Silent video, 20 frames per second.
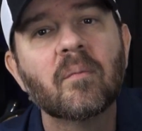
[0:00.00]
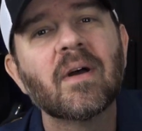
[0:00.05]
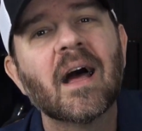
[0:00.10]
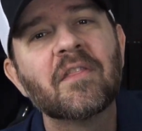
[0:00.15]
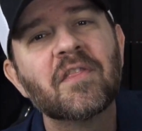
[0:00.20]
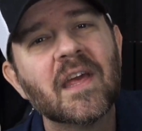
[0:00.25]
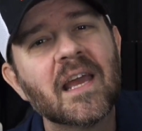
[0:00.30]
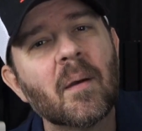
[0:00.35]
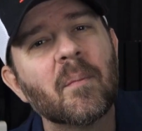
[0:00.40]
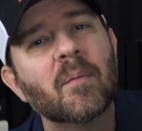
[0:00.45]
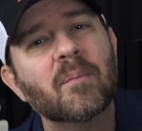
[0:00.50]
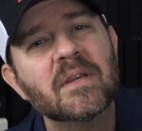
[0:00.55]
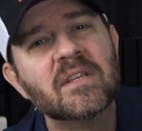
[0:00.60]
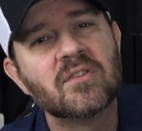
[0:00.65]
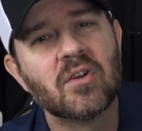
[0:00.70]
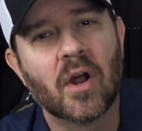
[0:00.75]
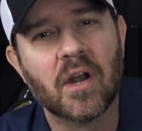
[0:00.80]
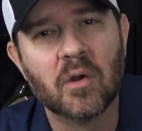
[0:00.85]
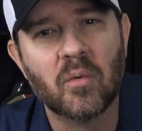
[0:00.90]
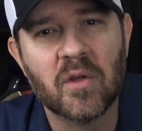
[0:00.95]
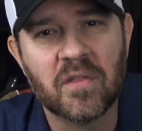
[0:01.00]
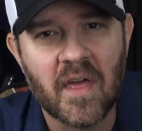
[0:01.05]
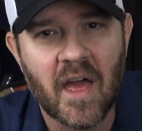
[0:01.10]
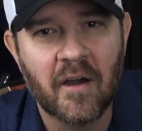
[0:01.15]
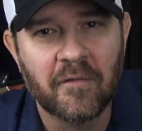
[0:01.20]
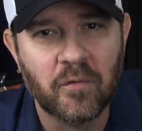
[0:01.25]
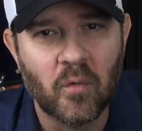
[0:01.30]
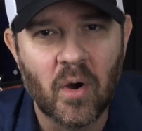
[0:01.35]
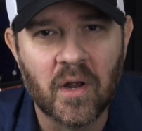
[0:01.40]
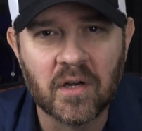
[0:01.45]
I think I'm going to be starting with
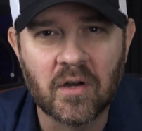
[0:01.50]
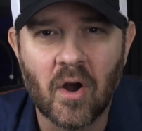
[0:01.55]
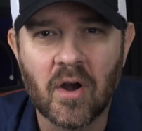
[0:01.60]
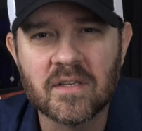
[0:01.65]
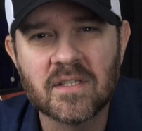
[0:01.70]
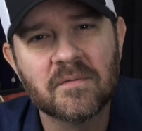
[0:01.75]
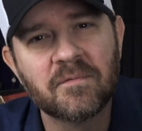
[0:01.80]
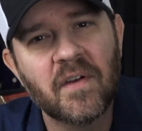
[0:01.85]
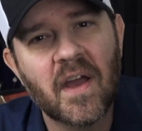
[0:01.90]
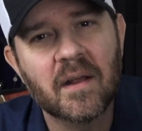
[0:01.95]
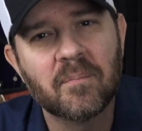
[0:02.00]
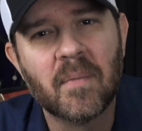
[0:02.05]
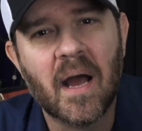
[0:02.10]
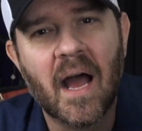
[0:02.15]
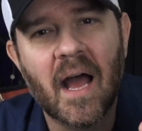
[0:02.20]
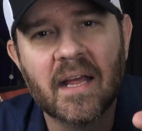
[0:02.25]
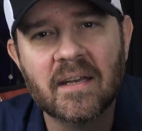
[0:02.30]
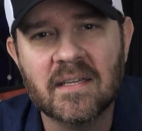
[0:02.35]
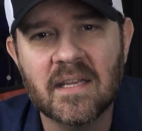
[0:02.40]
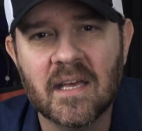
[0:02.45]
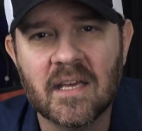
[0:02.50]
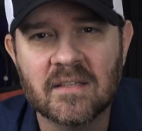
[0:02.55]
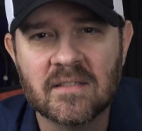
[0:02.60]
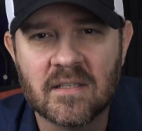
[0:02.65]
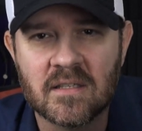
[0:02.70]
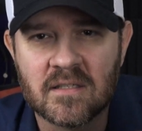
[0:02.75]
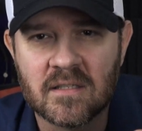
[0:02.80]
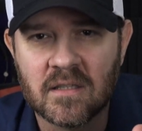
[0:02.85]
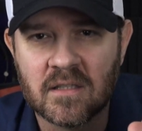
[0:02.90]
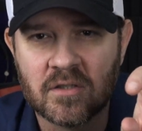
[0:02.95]
F1 cars. In fact, my idea
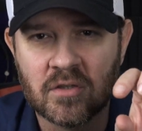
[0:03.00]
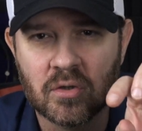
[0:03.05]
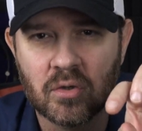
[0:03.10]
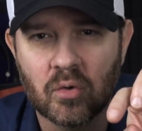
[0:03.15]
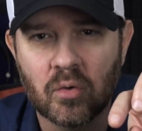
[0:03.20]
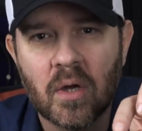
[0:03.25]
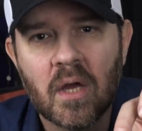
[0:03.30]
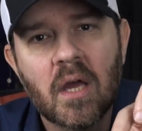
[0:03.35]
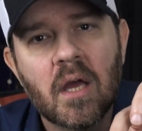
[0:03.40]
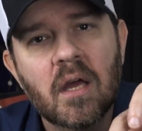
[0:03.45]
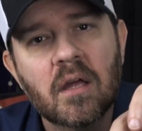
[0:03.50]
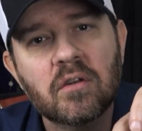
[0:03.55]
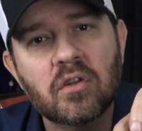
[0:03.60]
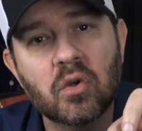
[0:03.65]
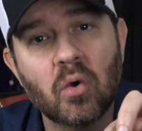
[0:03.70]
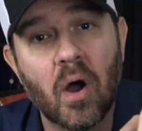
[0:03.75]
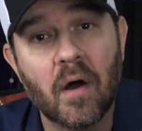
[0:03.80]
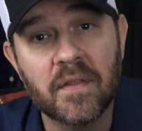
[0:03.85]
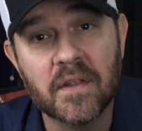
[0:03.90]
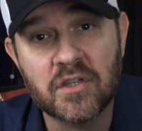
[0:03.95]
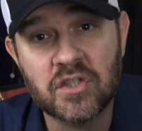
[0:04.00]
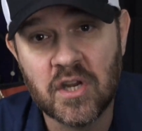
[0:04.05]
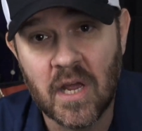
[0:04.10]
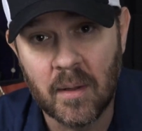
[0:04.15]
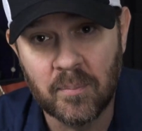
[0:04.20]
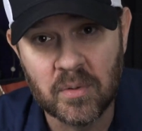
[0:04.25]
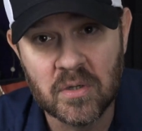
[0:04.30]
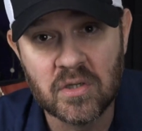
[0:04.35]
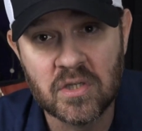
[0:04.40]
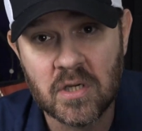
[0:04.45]
is to do all the
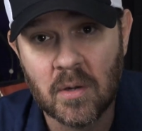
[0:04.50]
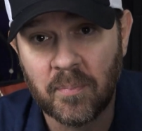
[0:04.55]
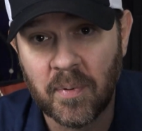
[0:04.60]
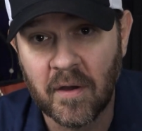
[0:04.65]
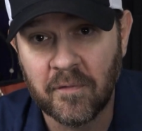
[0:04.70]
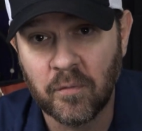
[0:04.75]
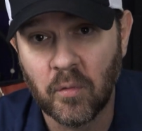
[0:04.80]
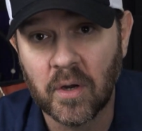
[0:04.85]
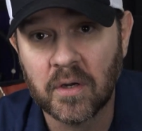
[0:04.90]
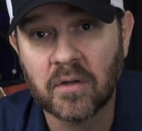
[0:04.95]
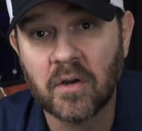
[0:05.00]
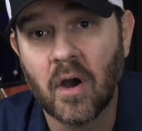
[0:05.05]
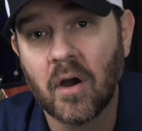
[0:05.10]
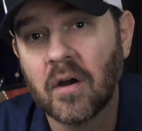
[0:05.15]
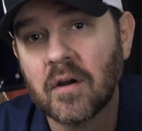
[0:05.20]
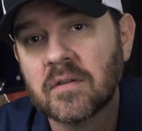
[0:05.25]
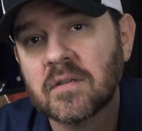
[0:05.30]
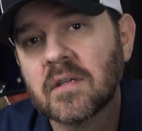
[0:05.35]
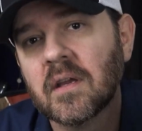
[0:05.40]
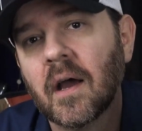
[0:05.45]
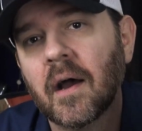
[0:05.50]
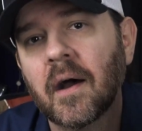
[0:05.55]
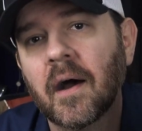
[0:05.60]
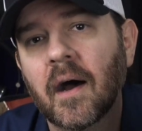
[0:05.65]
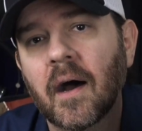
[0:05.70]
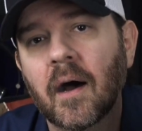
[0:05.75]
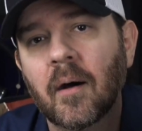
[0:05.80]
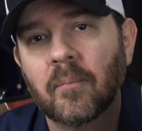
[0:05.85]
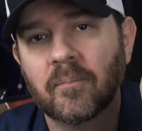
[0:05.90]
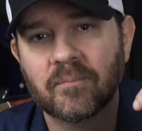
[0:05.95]
championship F1 cars
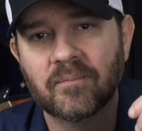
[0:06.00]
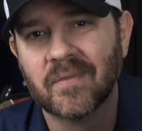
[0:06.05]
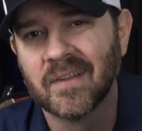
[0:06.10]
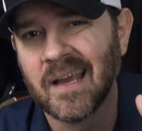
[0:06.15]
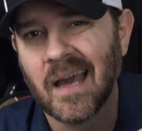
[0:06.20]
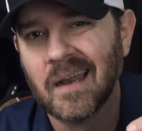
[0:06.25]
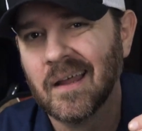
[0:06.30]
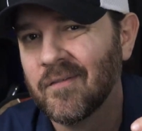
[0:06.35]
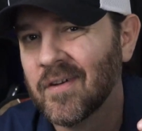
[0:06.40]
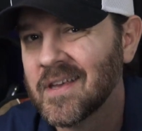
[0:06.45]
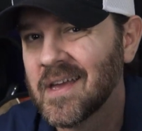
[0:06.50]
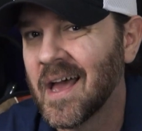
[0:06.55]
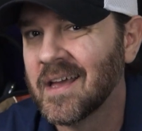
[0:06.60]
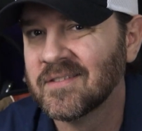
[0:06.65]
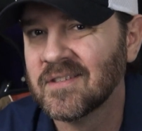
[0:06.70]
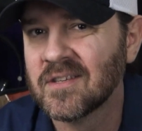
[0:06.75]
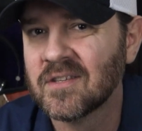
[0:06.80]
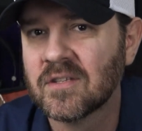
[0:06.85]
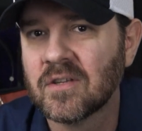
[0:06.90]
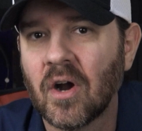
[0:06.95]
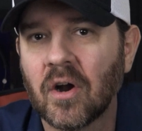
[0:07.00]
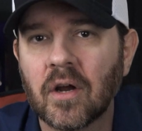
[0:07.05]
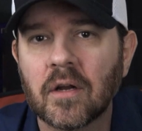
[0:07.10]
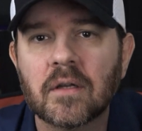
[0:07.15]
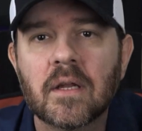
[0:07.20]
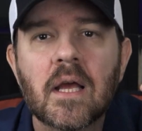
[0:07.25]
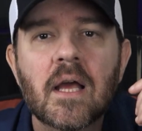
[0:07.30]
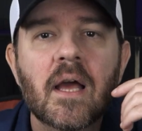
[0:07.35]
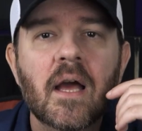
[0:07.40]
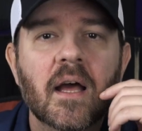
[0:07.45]
kind of as a
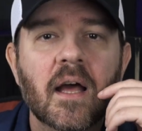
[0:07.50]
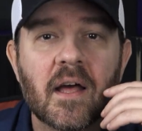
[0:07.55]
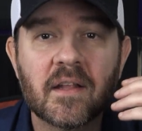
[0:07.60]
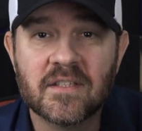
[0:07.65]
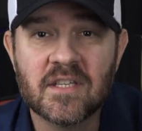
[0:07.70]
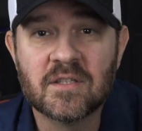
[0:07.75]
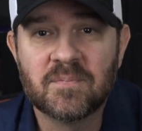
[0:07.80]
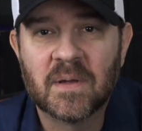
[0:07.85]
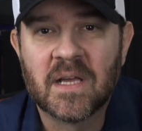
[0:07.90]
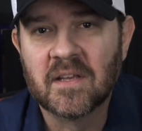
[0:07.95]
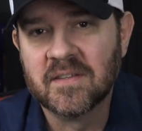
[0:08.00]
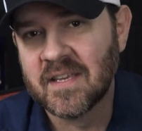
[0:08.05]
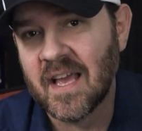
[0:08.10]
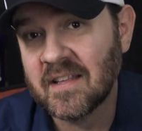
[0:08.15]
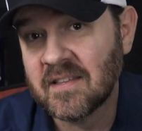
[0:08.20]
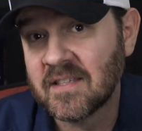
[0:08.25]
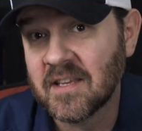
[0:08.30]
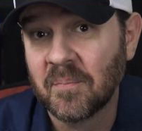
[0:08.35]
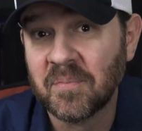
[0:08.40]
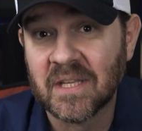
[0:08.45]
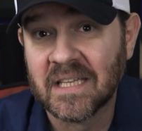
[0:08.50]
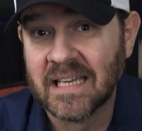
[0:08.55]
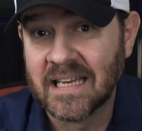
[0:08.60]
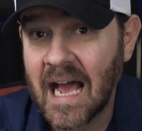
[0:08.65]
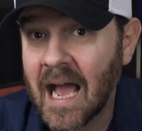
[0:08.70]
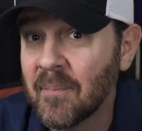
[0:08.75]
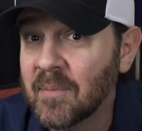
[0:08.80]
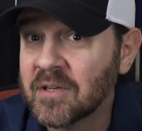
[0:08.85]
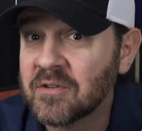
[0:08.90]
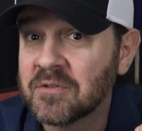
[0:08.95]
start, just because that's something that
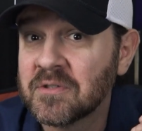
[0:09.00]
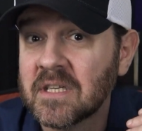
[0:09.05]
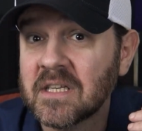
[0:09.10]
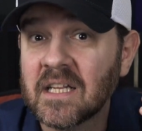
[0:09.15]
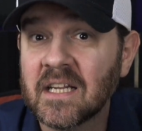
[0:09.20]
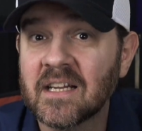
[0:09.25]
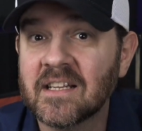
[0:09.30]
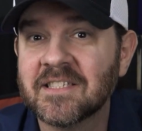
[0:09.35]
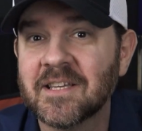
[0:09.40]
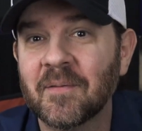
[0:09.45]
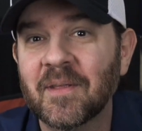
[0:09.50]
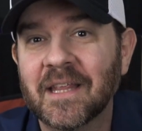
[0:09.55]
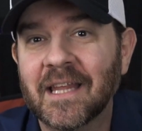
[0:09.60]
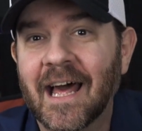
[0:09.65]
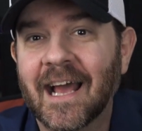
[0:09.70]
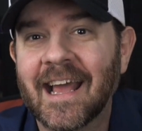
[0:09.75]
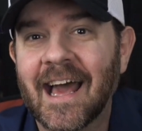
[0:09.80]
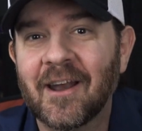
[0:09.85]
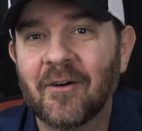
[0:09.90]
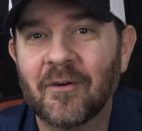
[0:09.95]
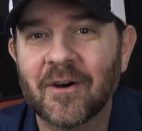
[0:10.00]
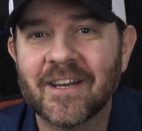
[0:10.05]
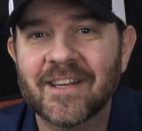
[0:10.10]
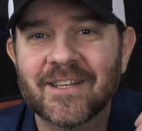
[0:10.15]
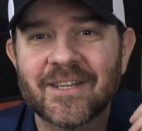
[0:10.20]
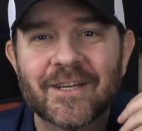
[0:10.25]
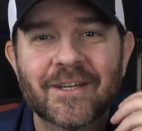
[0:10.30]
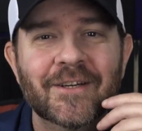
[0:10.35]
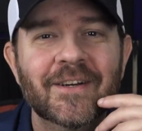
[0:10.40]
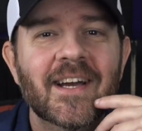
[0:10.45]
I'm interested in and something that I kind of want to
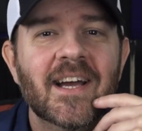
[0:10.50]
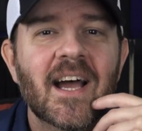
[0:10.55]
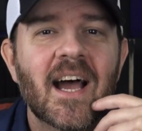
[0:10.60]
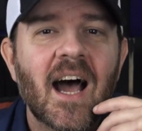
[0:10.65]
do.